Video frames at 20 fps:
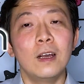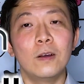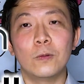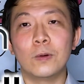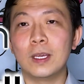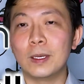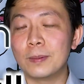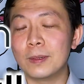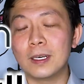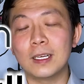
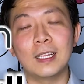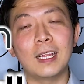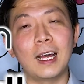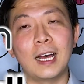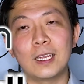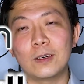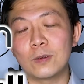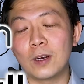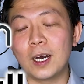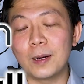Webull,
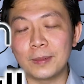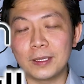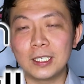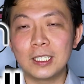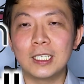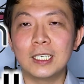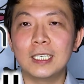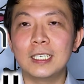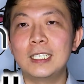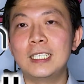and
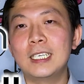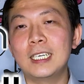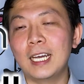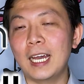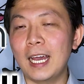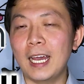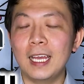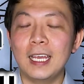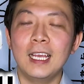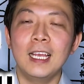Robinhood.
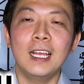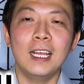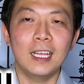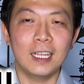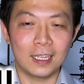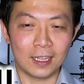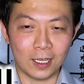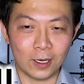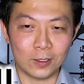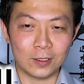Uh,
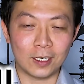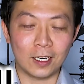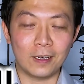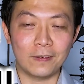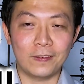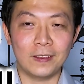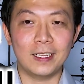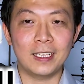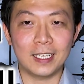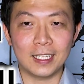those are
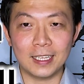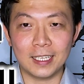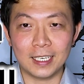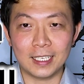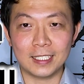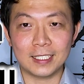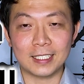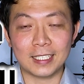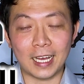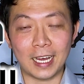affiliate
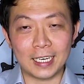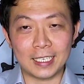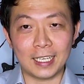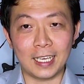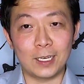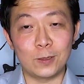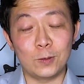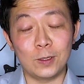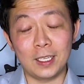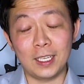links that
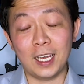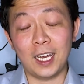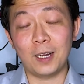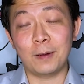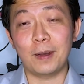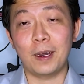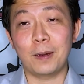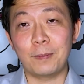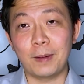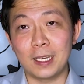can really help
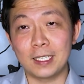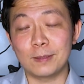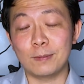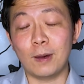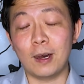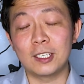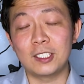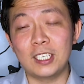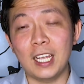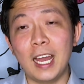out my
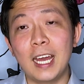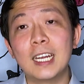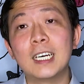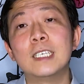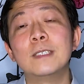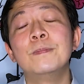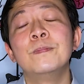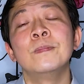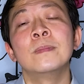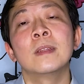small
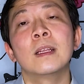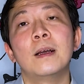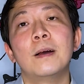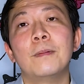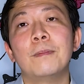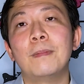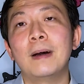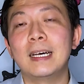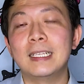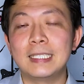channel.
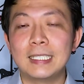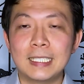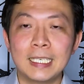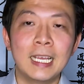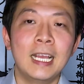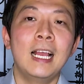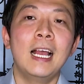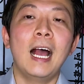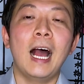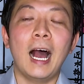But
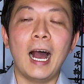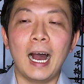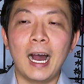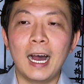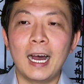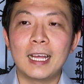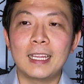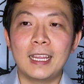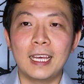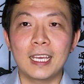
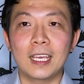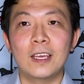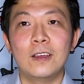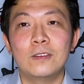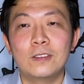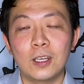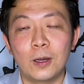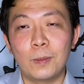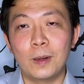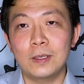uh, thank you
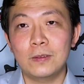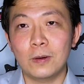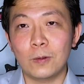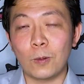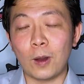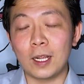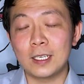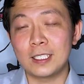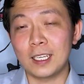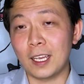so much for
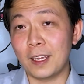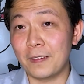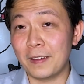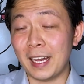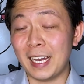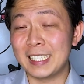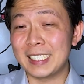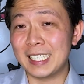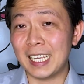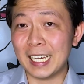watching. If you
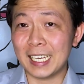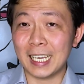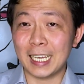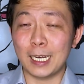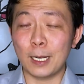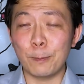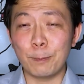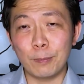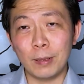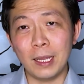guys like
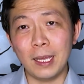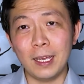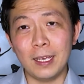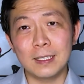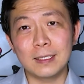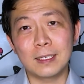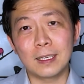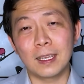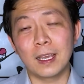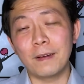it,
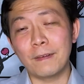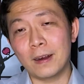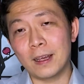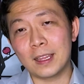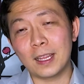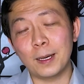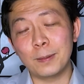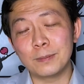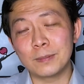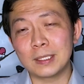please give it a
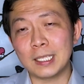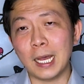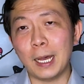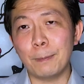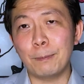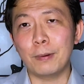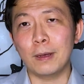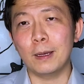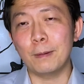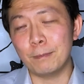thumbs
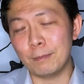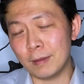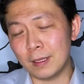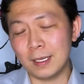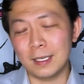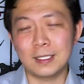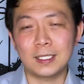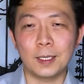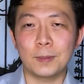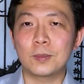up. and
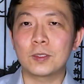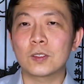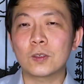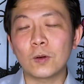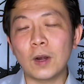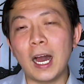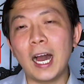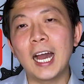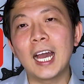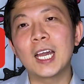please
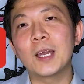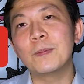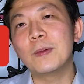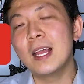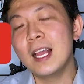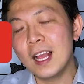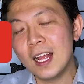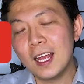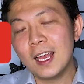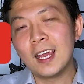subscribe.
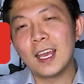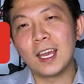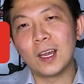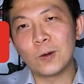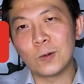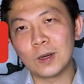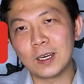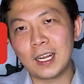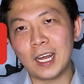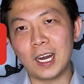
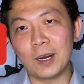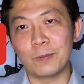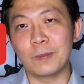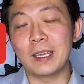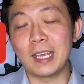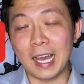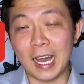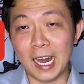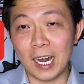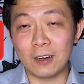It would help
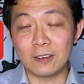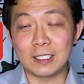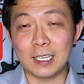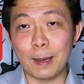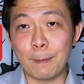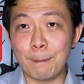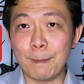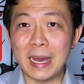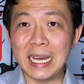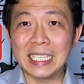me out
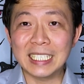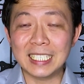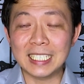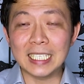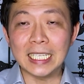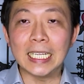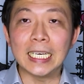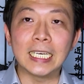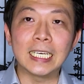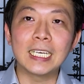
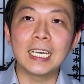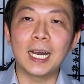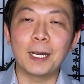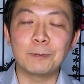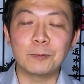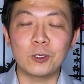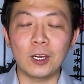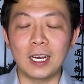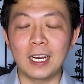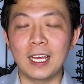immensely.
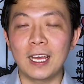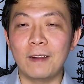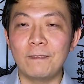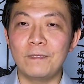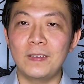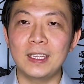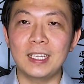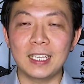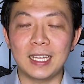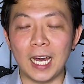I'm trying to hit
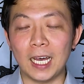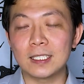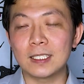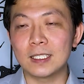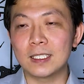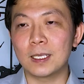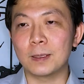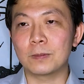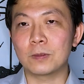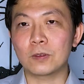
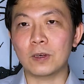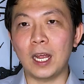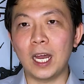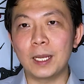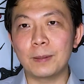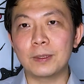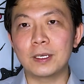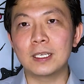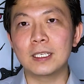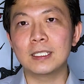50,000
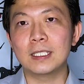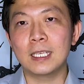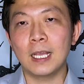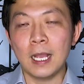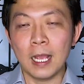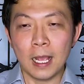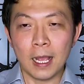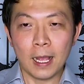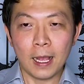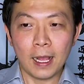subscribers,
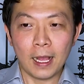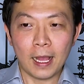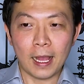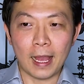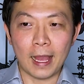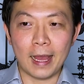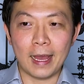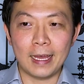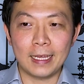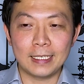
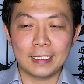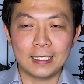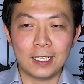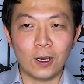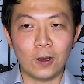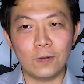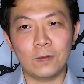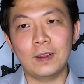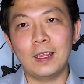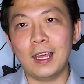and
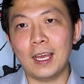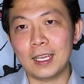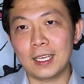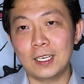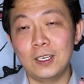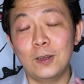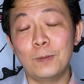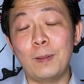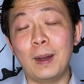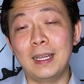hopefully, I can
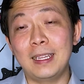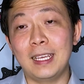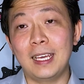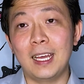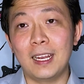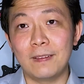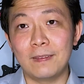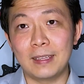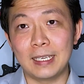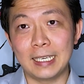do it by the
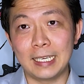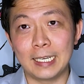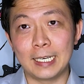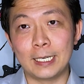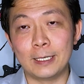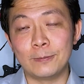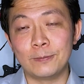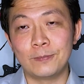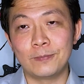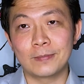end of the
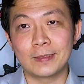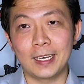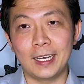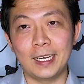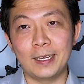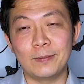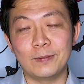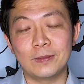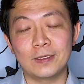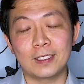year.
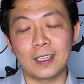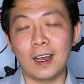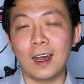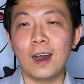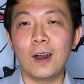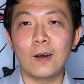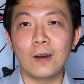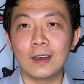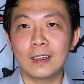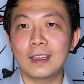Yeah.
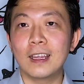So